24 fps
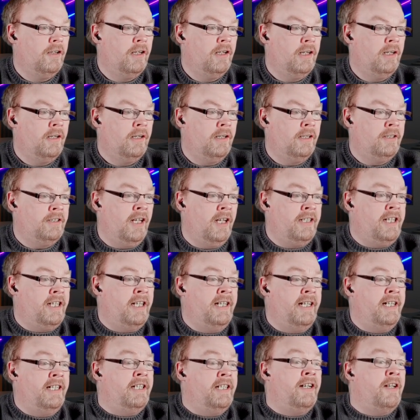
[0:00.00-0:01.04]
It's like you
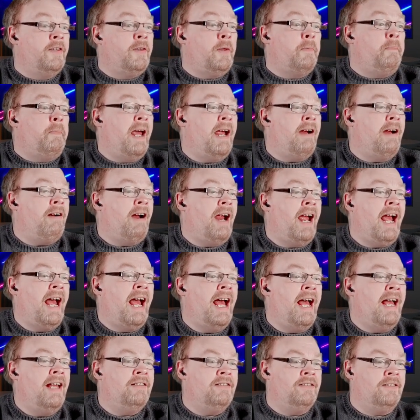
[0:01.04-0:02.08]
need another pair of
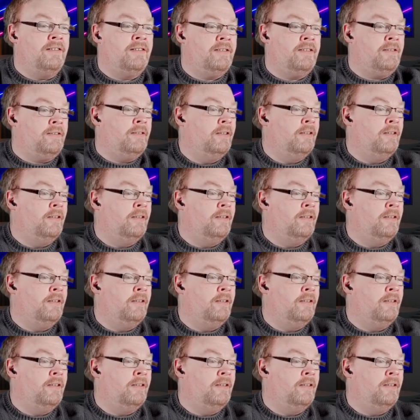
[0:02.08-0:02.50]
hands.